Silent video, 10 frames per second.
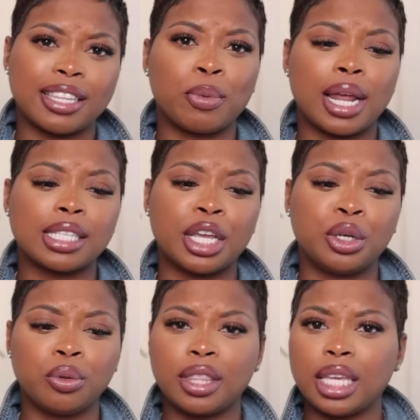And when I say
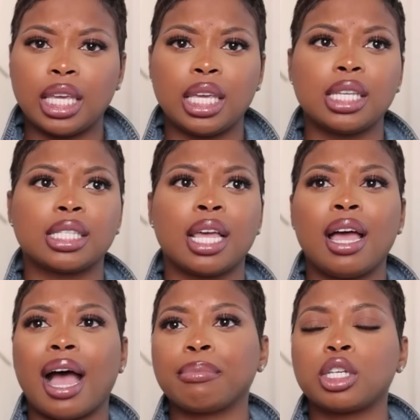new things,
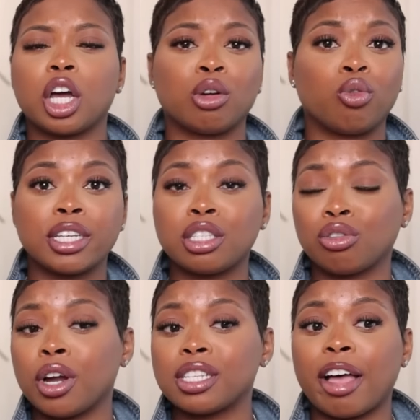I'm talking restaurants.